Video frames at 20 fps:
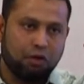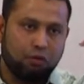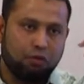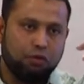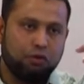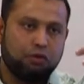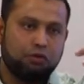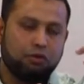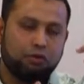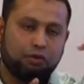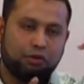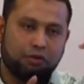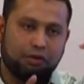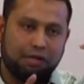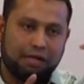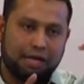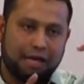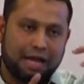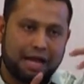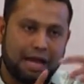We took
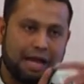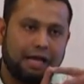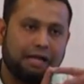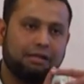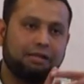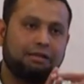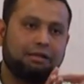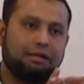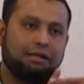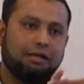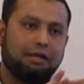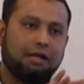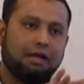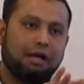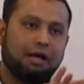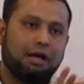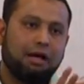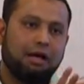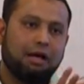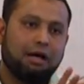net
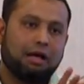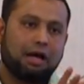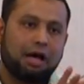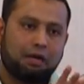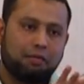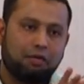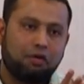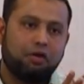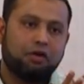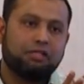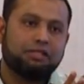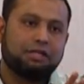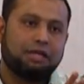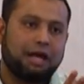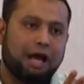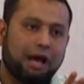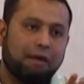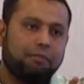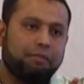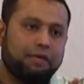uh, carbon
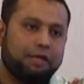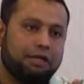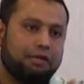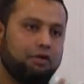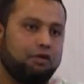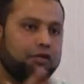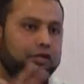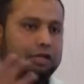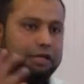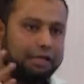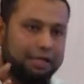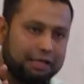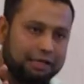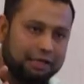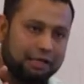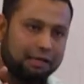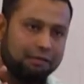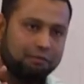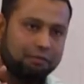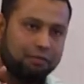dioxide uptake during the
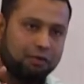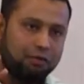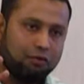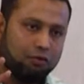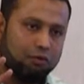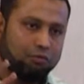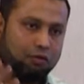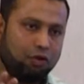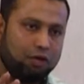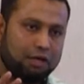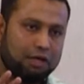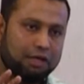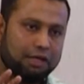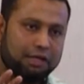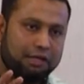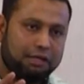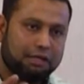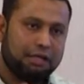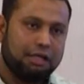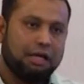daytime, we modeled
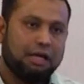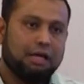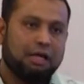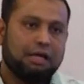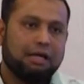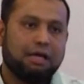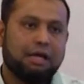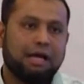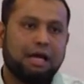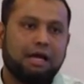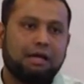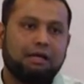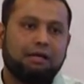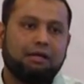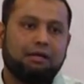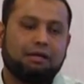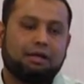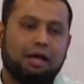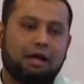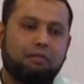it,
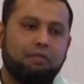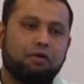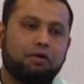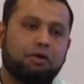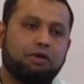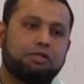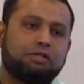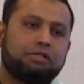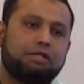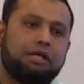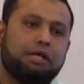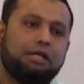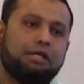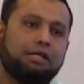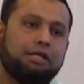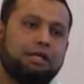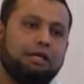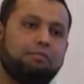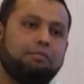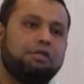net carbon
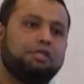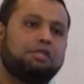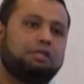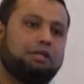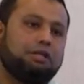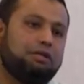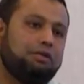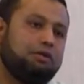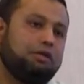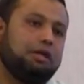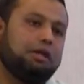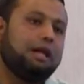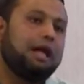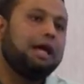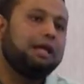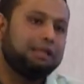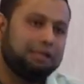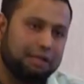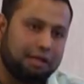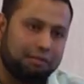dioxide emission during the
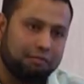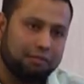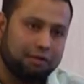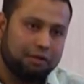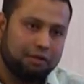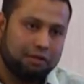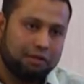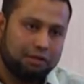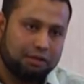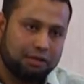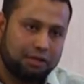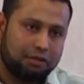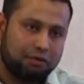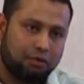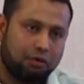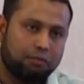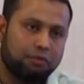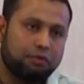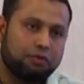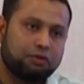nighttime there
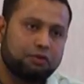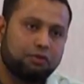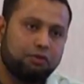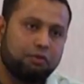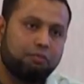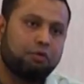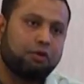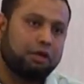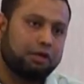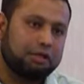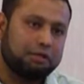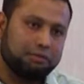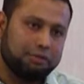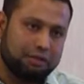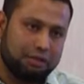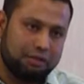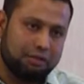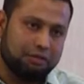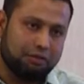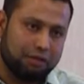are of course no
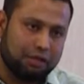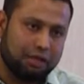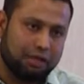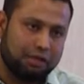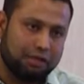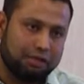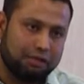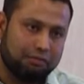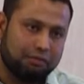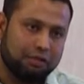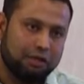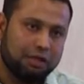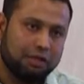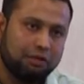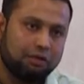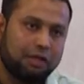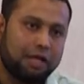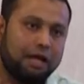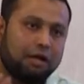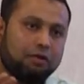productivity during nighttime.
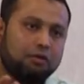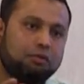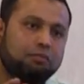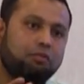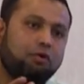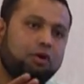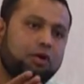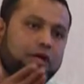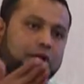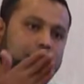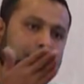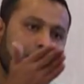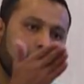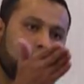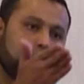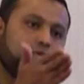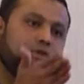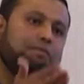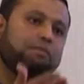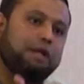That we model in
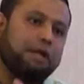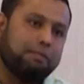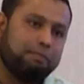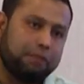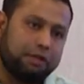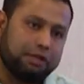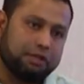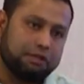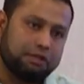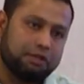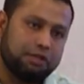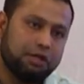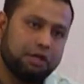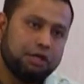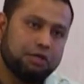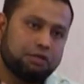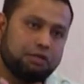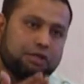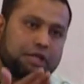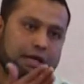terms of temperature.
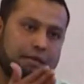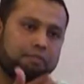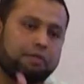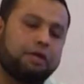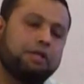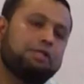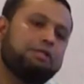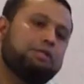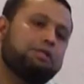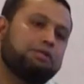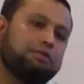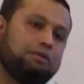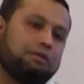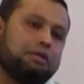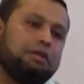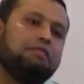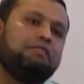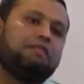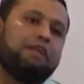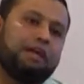So temperature
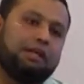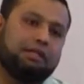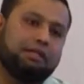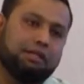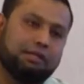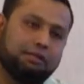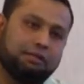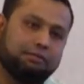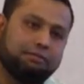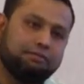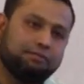should reflect that.